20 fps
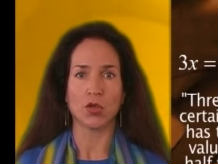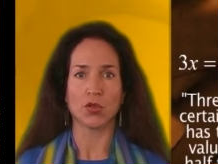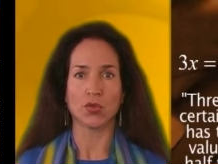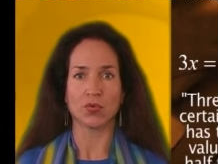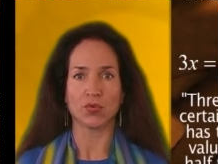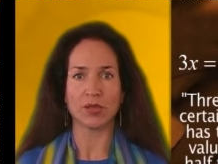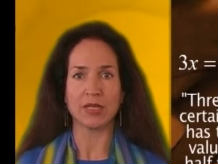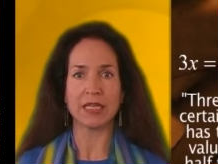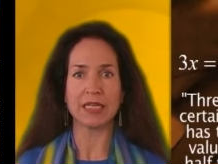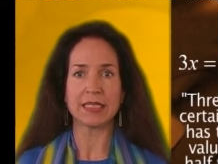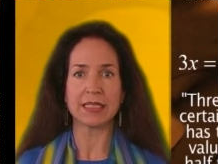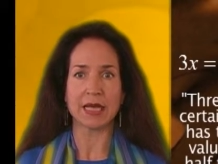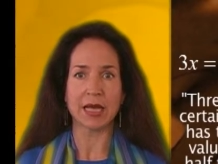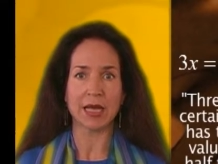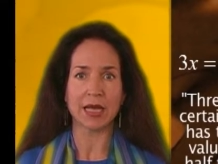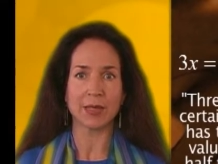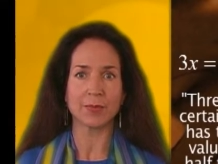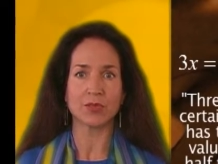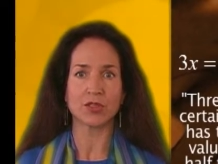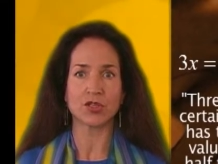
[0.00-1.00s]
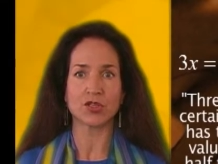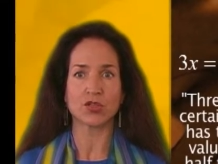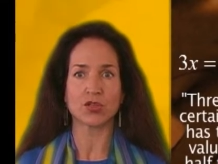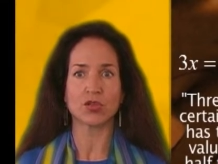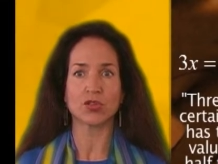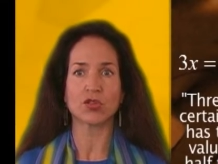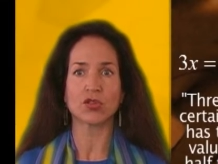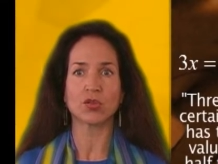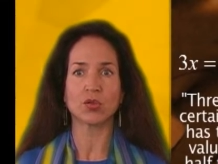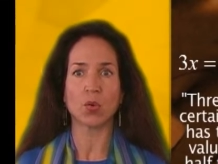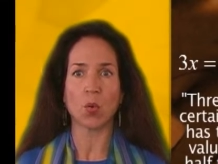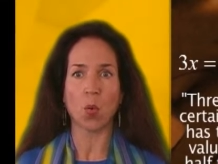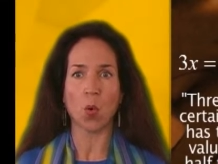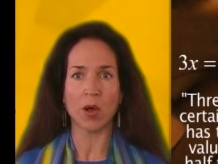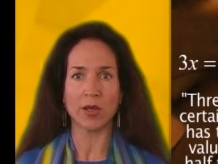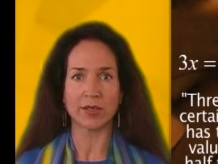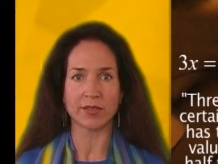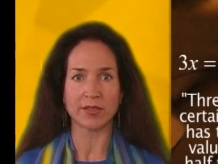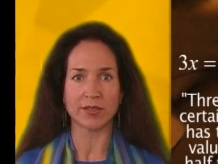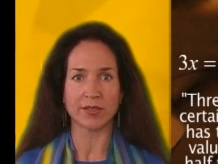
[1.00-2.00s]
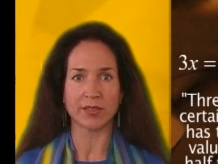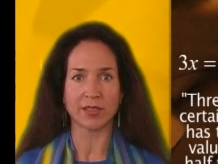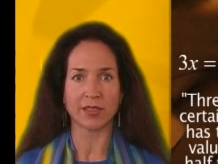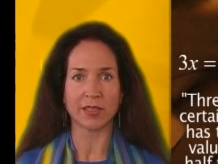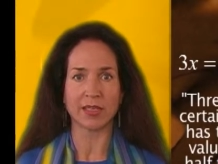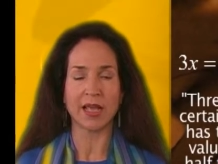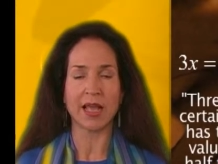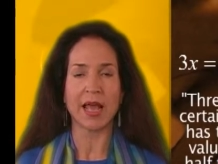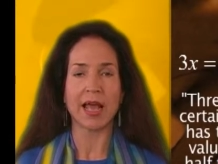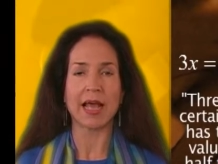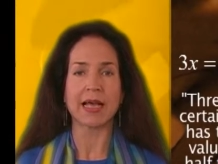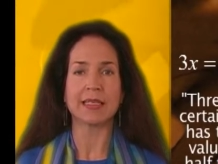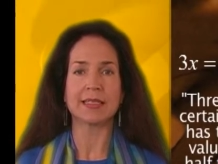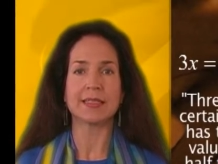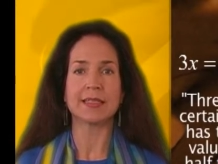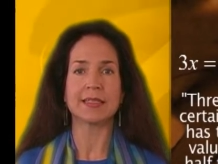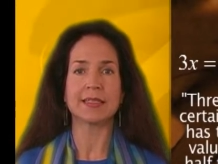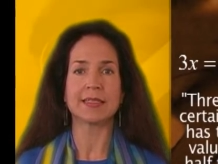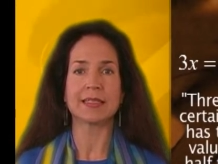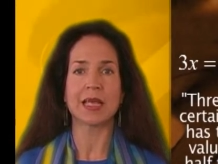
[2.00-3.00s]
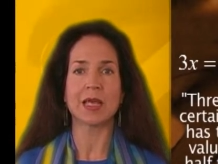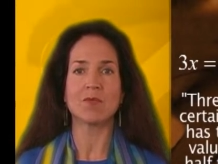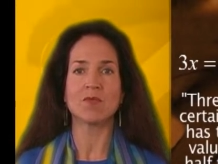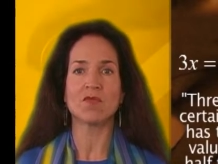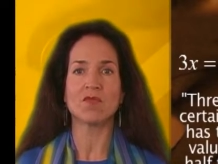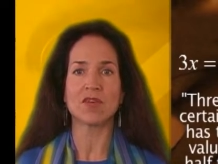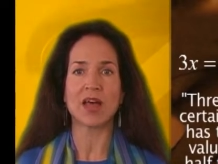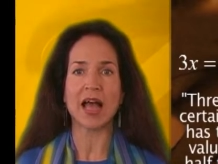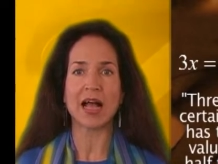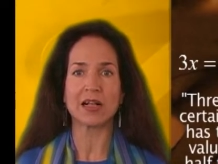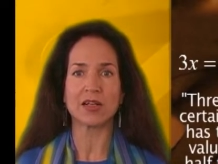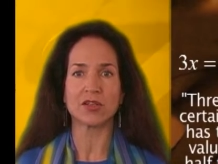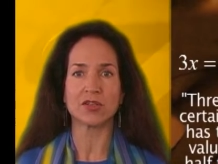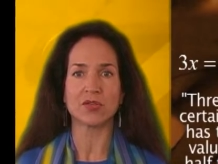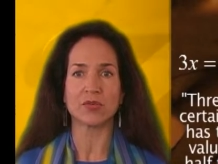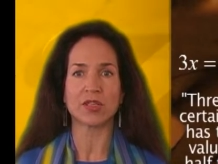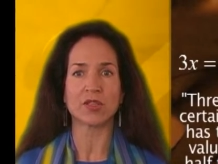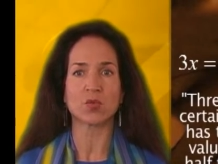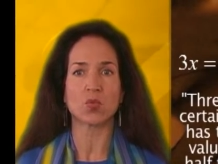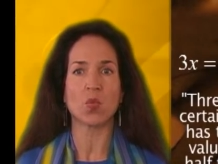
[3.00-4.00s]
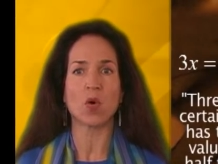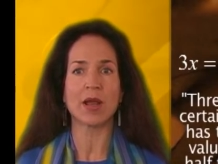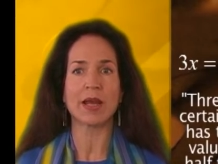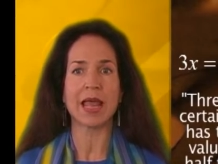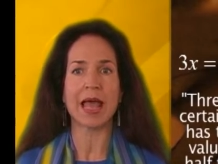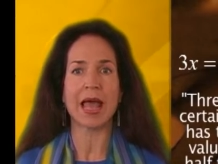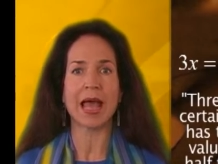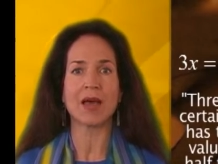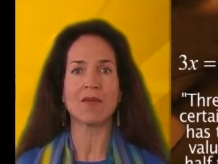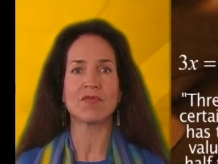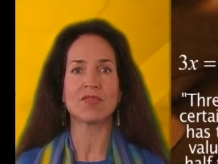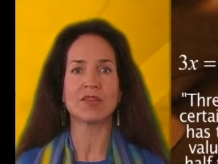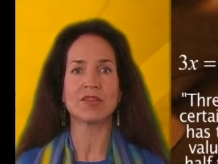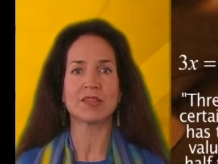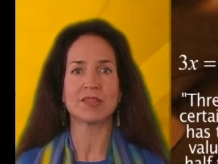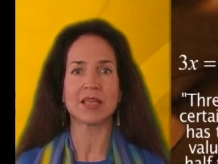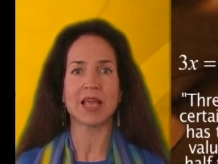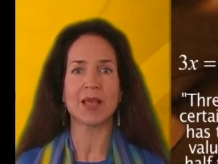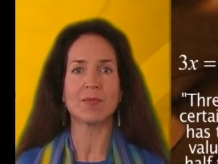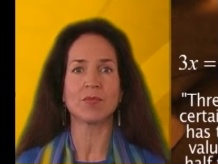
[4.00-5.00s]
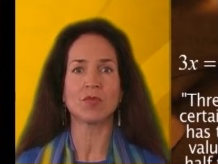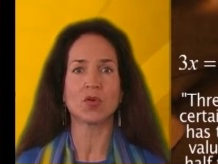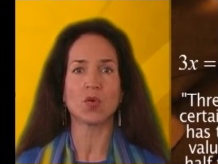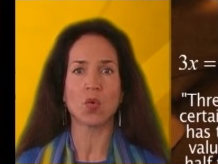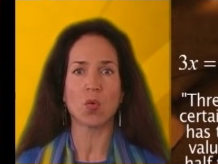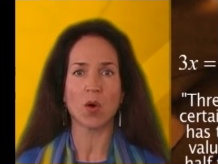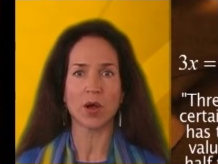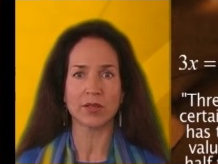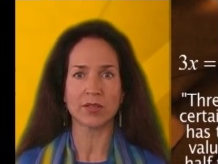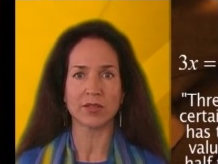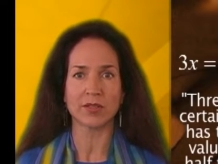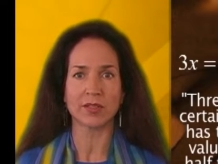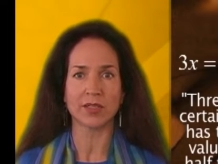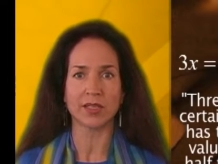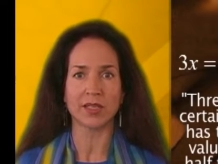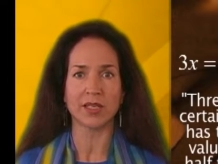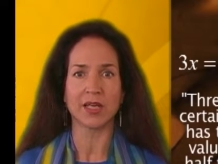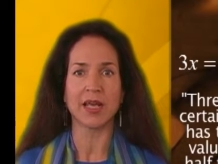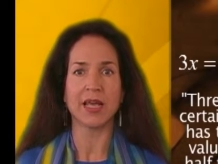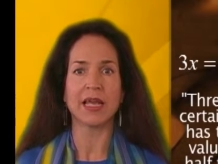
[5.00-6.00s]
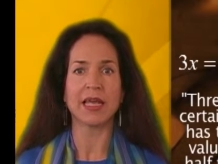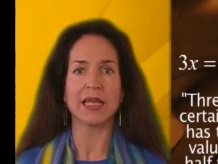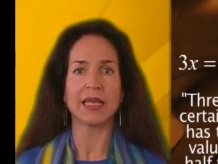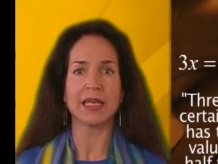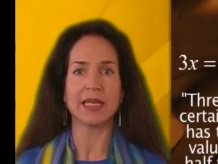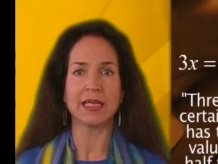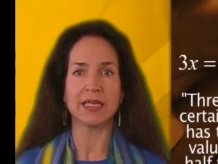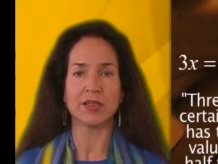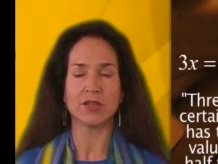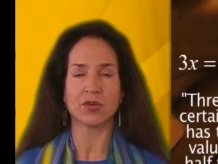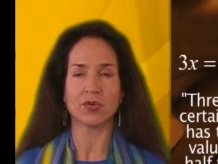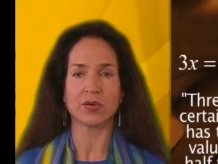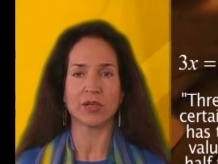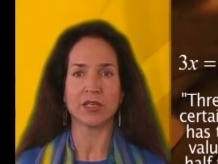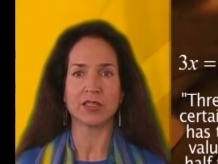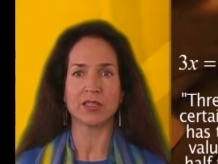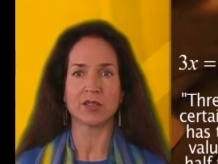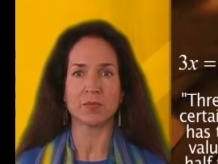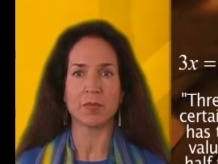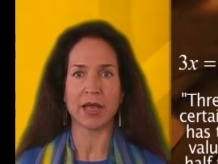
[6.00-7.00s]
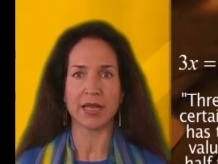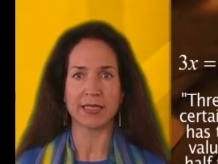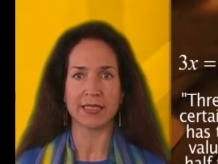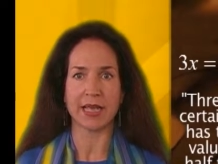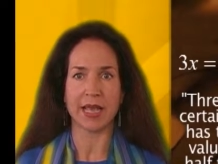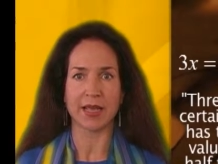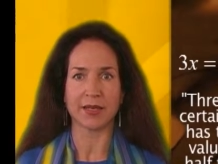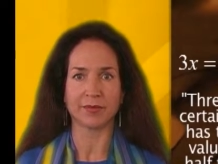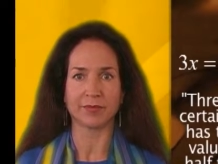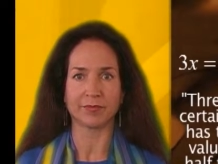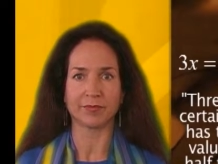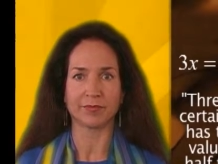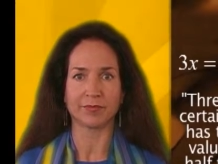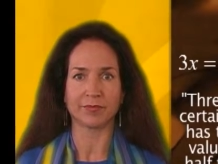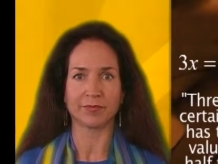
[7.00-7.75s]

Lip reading: 3 times a certain quantity has the same value as 1/2 the same quantity increased by 10.